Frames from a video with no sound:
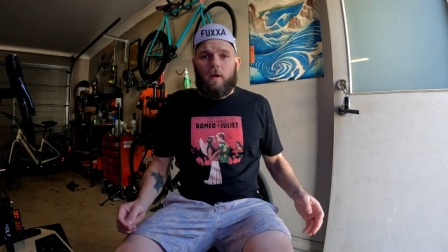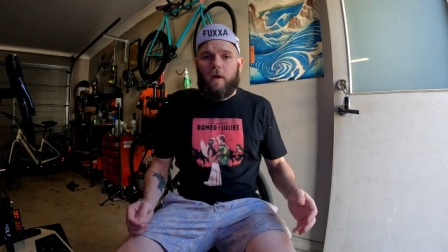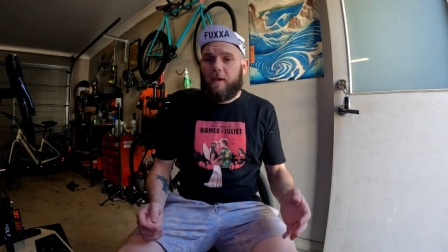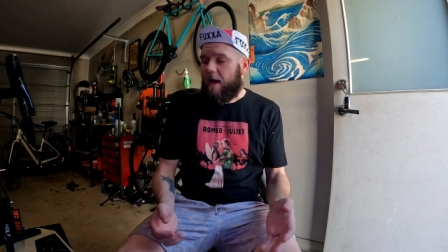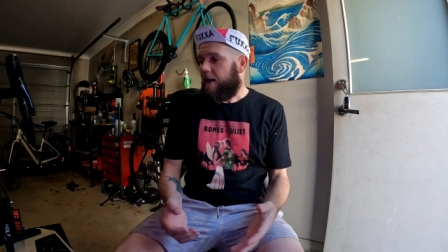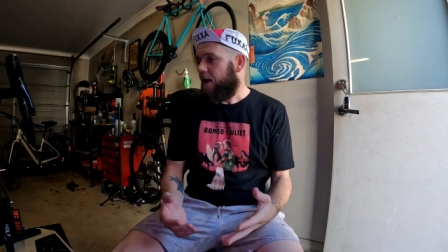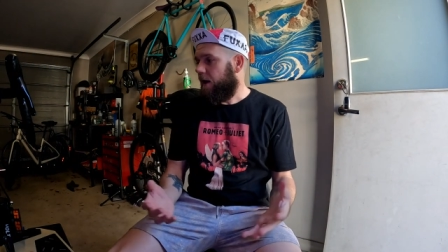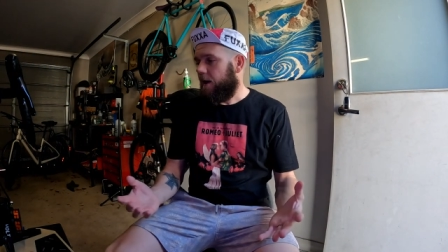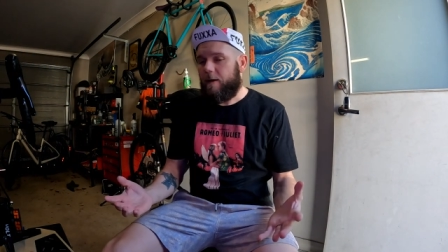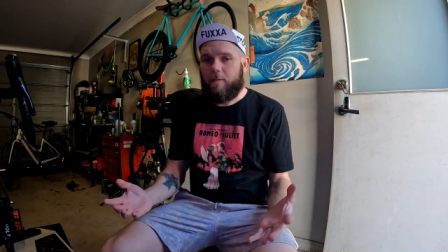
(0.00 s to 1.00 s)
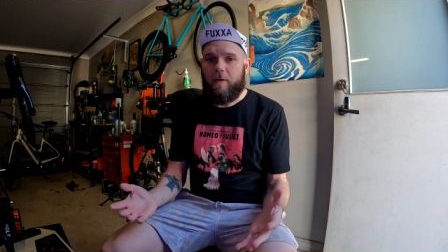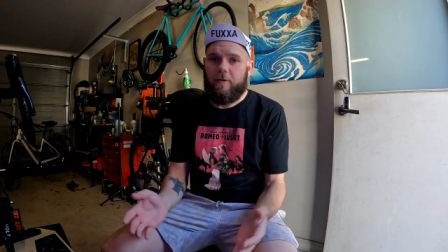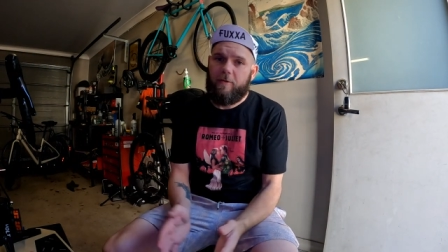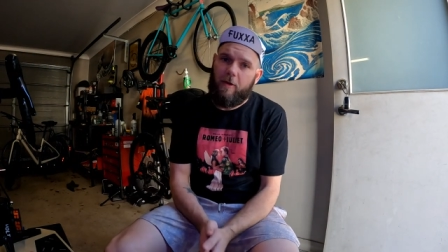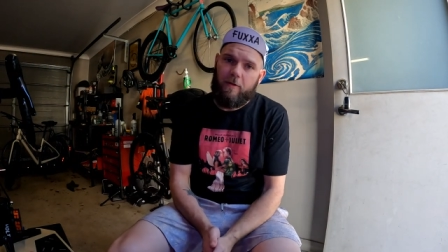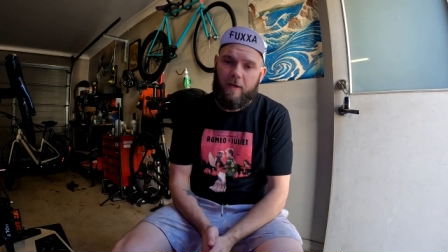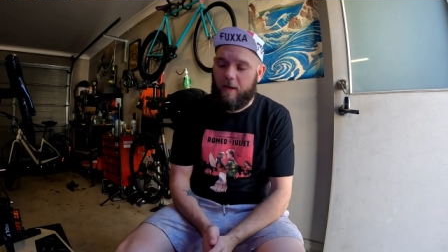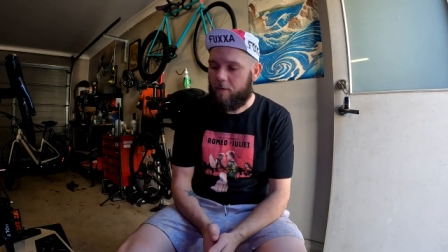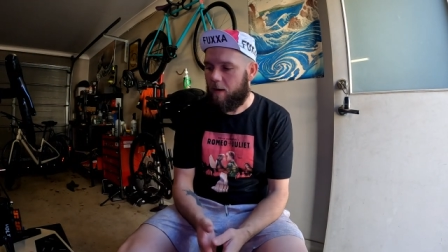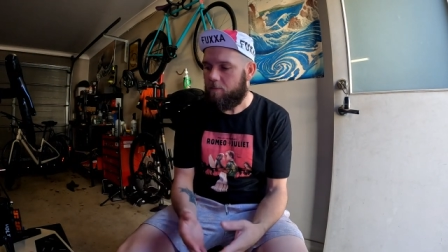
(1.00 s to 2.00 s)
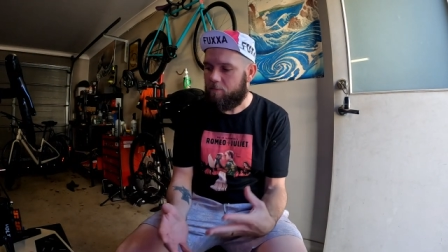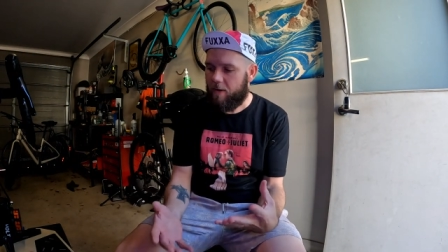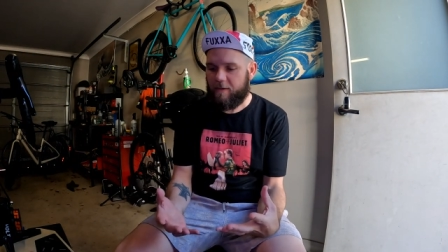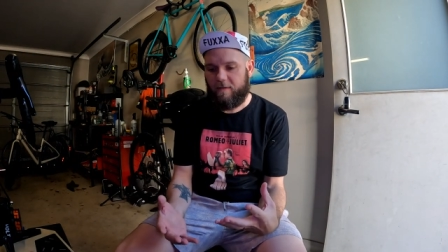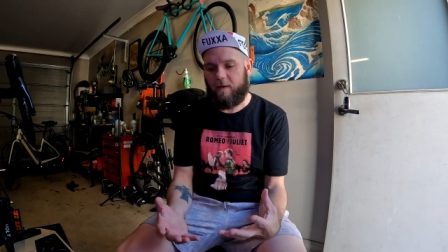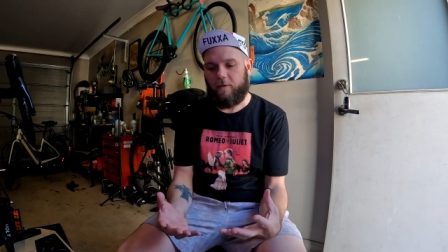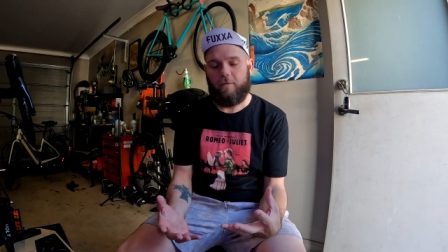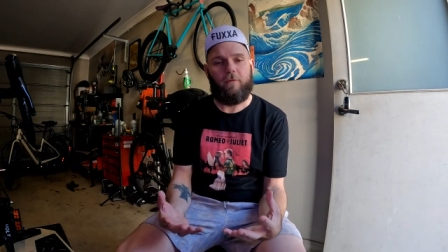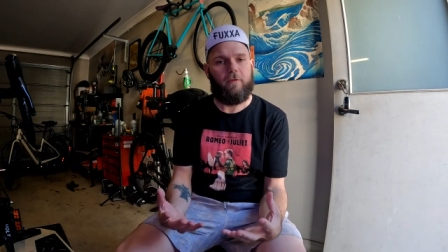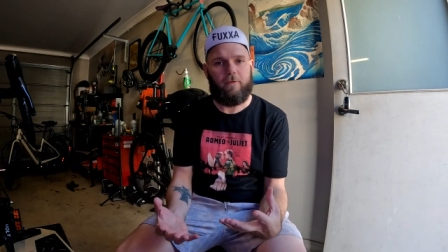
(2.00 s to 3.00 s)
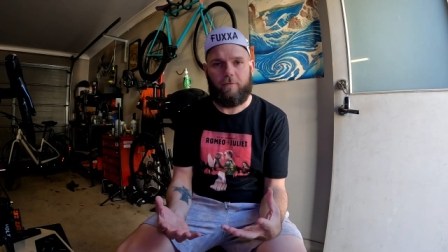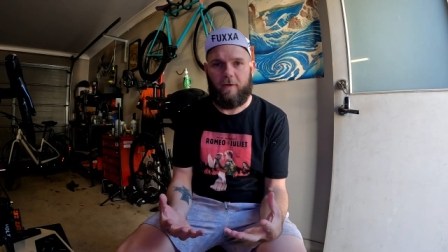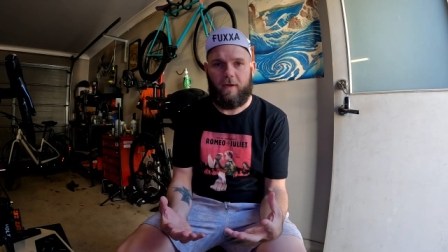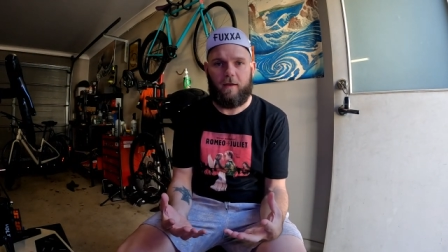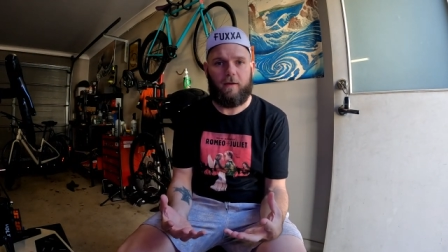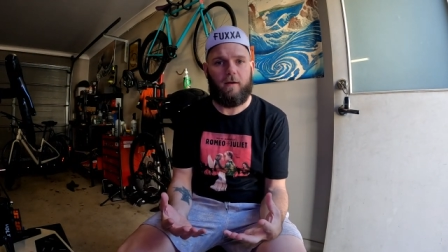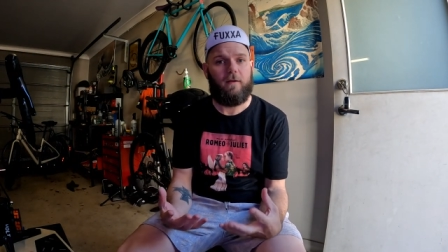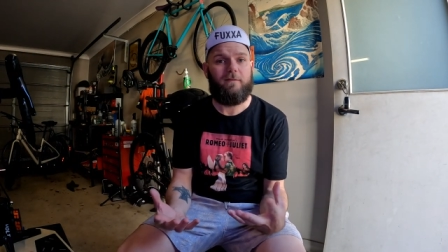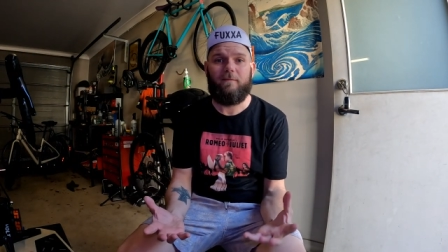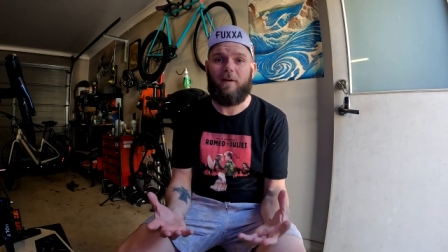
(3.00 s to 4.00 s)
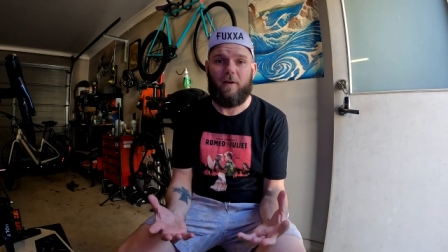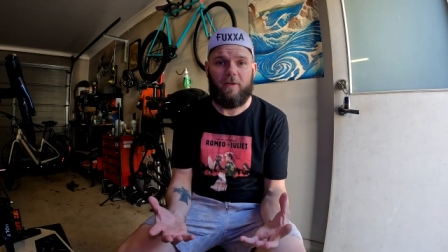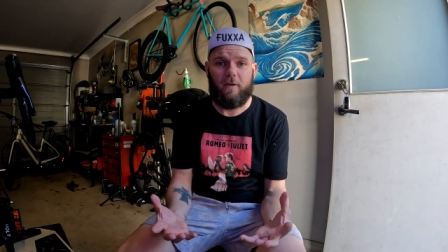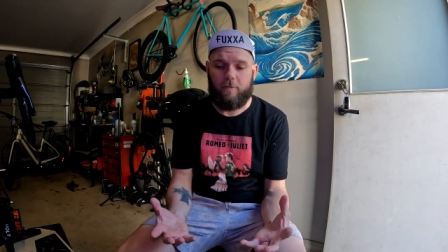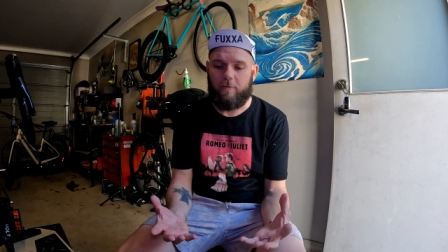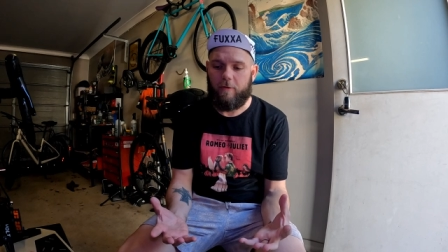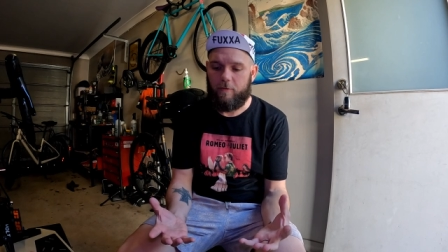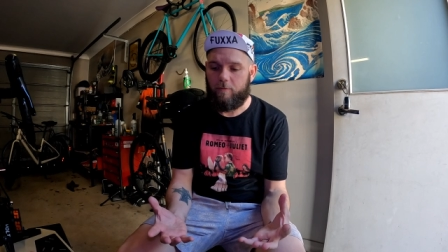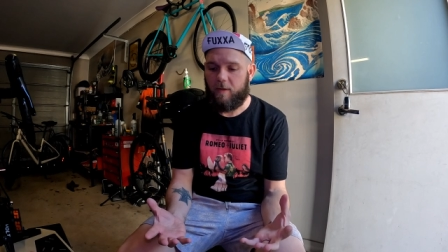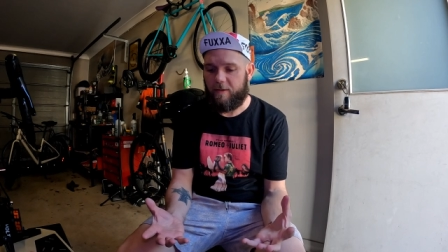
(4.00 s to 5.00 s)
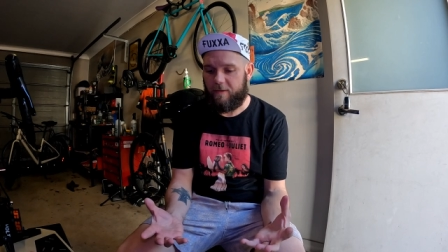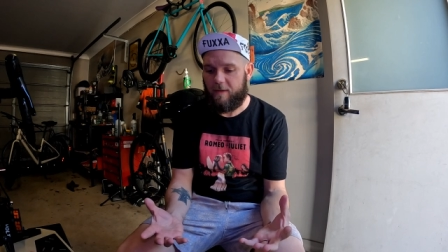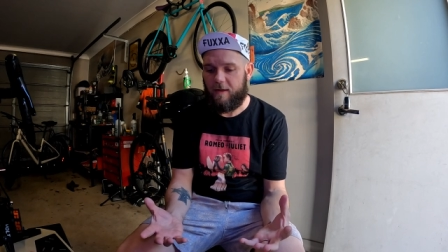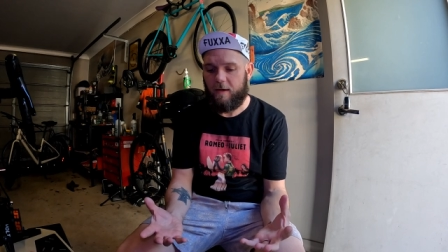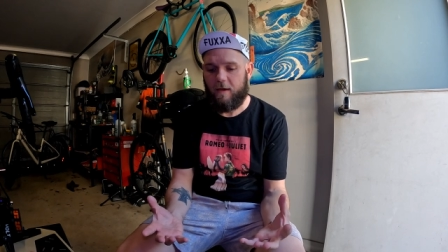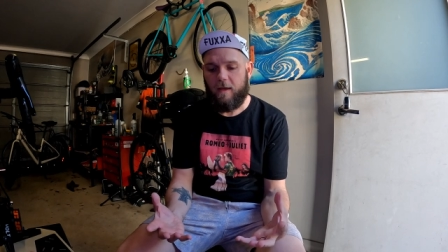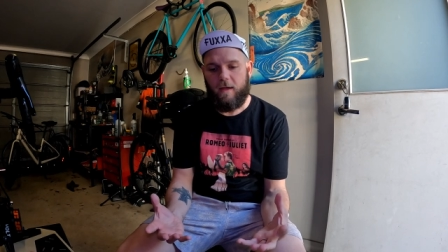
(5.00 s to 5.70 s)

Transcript: Okay, um, so anyway, breakdown of the fan. I think it's a really good piece of kit.